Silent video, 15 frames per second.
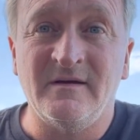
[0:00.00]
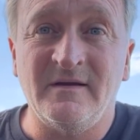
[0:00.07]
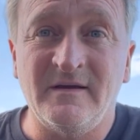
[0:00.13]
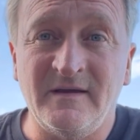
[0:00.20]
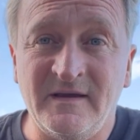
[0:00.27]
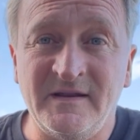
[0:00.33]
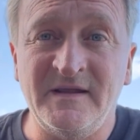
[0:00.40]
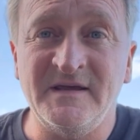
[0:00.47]

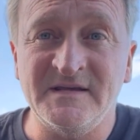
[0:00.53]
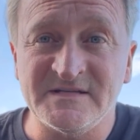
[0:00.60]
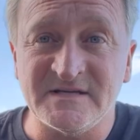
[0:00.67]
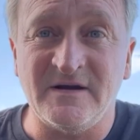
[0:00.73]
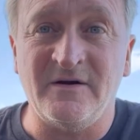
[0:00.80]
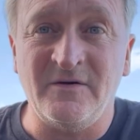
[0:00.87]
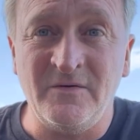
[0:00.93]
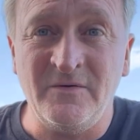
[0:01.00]
in his
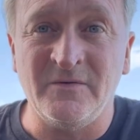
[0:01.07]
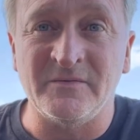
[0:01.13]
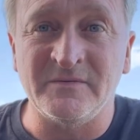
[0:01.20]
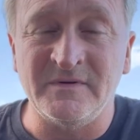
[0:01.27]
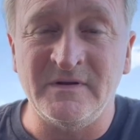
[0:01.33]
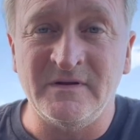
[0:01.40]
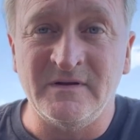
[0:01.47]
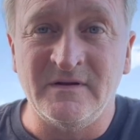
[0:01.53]

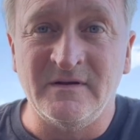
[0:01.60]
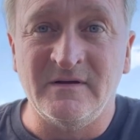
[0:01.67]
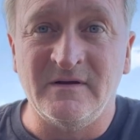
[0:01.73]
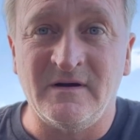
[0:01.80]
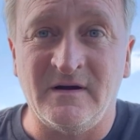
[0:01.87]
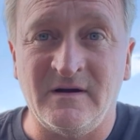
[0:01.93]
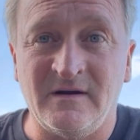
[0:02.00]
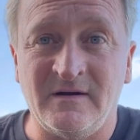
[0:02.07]
own,
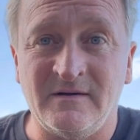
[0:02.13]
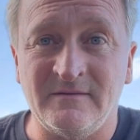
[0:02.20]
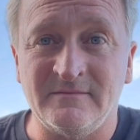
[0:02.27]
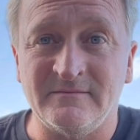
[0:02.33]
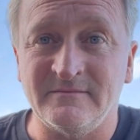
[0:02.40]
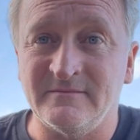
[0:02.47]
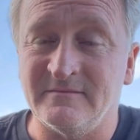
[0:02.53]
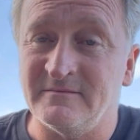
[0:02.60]

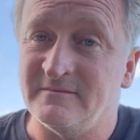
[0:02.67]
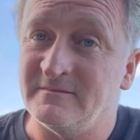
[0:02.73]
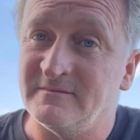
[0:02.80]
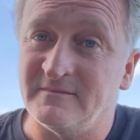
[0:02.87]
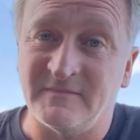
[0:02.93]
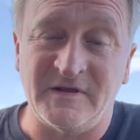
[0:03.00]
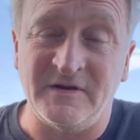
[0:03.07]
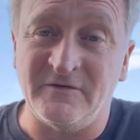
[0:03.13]

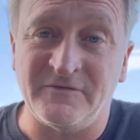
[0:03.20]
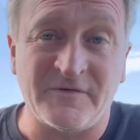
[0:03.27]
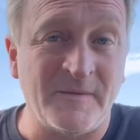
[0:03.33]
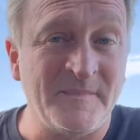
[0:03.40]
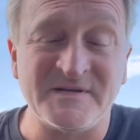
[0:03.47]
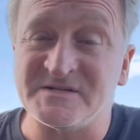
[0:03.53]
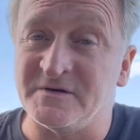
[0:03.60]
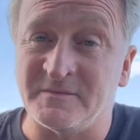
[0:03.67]

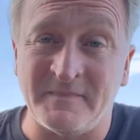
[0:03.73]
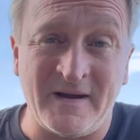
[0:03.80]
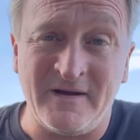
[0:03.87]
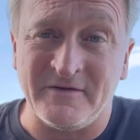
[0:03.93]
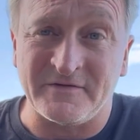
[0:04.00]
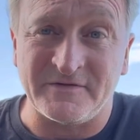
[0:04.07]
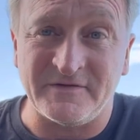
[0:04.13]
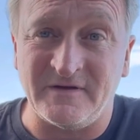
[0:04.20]
from his own
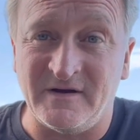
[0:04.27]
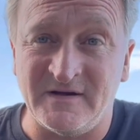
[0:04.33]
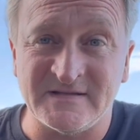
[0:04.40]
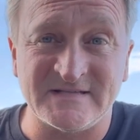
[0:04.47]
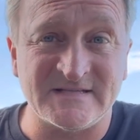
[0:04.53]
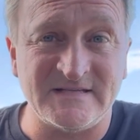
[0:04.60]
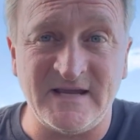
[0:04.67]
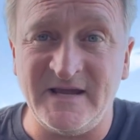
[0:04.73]
mouth on
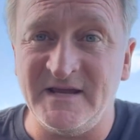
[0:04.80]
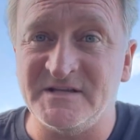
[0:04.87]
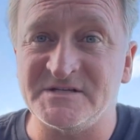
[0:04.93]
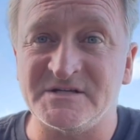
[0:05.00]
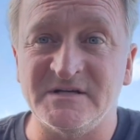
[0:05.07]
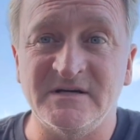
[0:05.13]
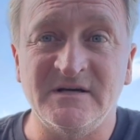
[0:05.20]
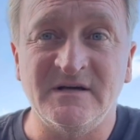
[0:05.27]

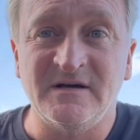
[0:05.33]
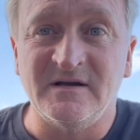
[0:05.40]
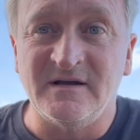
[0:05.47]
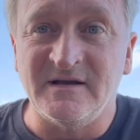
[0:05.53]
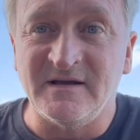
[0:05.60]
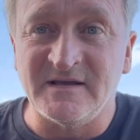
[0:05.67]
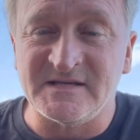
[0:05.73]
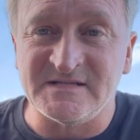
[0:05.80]
stage,
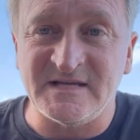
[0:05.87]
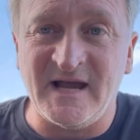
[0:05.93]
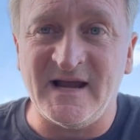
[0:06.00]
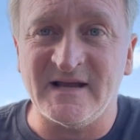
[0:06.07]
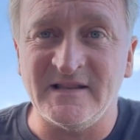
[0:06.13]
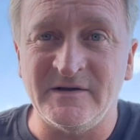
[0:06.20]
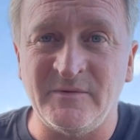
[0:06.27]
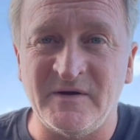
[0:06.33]

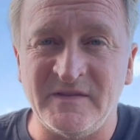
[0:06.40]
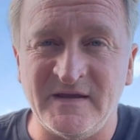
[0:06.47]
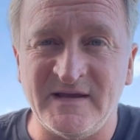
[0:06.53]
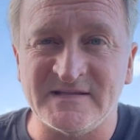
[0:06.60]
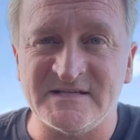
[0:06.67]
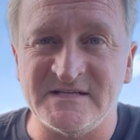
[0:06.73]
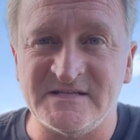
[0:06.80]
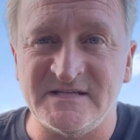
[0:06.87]
exactly what the
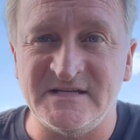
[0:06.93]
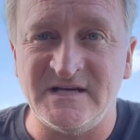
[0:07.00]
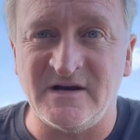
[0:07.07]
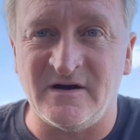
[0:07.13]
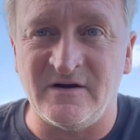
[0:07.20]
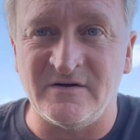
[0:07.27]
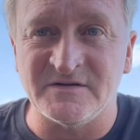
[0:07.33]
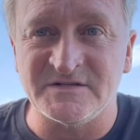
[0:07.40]
SEC
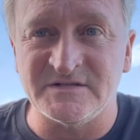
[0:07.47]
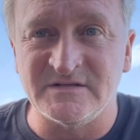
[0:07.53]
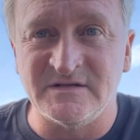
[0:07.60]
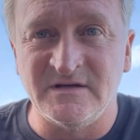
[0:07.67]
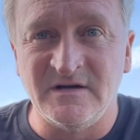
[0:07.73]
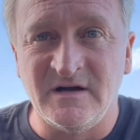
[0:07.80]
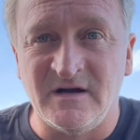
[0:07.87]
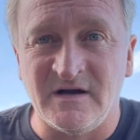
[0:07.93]
calls
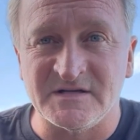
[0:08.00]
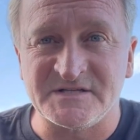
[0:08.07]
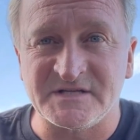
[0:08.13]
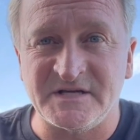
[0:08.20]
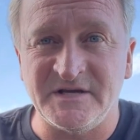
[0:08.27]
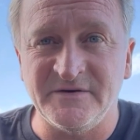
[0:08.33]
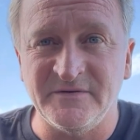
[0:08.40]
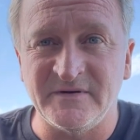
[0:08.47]
a
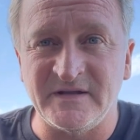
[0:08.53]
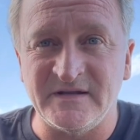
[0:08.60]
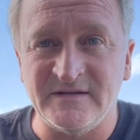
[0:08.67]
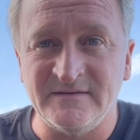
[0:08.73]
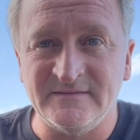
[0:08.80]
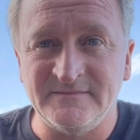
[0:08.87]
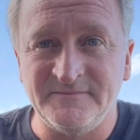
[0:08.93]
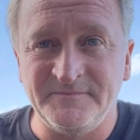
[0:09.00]
security.
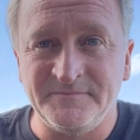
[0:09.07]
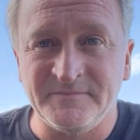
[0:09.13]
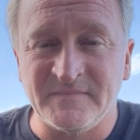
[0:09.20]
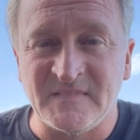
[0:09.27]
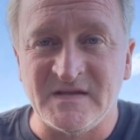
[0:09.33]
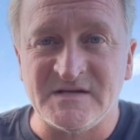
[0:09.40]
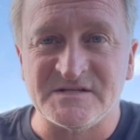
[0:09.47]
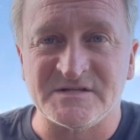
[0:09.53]

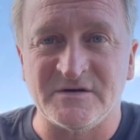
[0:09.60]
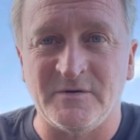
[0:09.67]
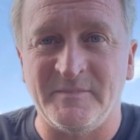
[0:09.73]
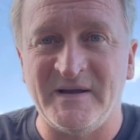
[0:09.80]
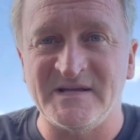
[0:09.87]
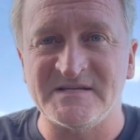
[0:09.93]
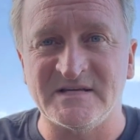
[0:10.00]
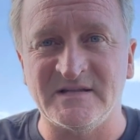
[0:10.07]
So
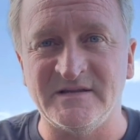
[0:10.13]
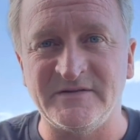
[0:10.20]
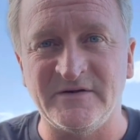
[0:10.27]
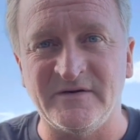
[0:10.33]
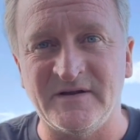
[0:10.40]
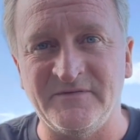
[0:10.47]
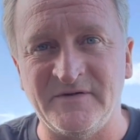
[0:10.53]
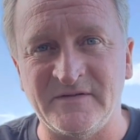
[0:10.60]
basically
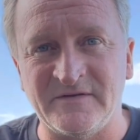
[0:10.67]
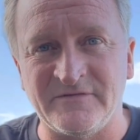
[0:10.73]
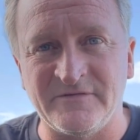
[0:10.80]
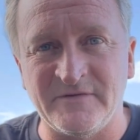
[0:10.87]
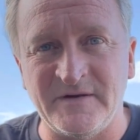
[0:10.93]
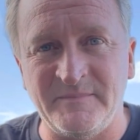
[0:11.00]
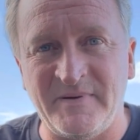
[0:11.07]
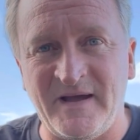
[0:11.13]
they're giving the
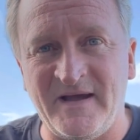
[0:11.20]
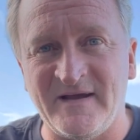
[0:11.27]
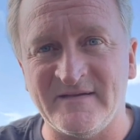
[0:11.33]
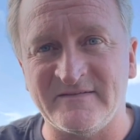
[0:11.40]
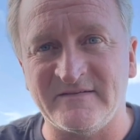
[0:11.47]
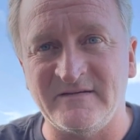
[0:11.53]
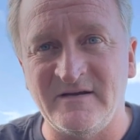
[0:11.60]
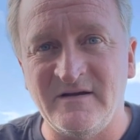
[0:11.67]
free
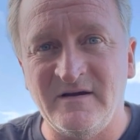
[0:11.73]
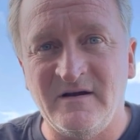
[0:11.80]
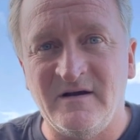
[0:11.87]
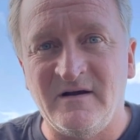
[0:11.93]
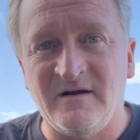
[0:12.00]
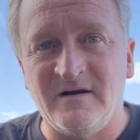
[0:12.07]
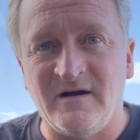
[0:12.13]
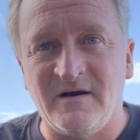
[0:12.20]
pass
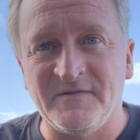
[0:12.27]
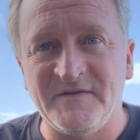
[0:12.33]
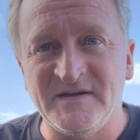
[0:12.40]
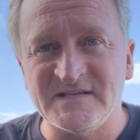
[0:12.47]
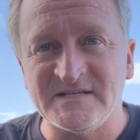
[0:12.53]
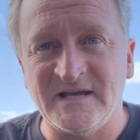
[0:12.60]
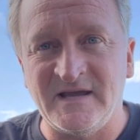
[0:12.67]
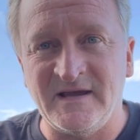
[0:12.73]
on
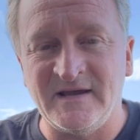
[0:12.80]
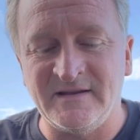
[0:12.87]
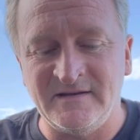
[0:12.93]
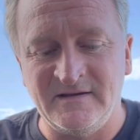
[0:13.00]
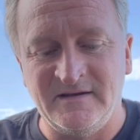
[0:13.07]
this hand,